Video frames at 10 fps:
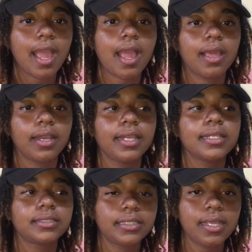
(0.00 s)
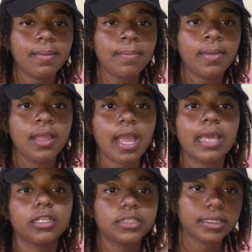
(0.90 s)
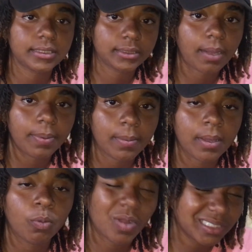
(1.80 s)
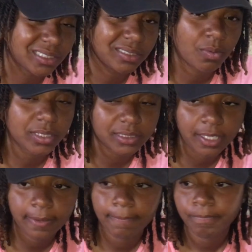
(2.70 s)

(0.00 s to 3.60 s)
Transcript: and like, they see him, and they try to stop him, and what's that, and what's that.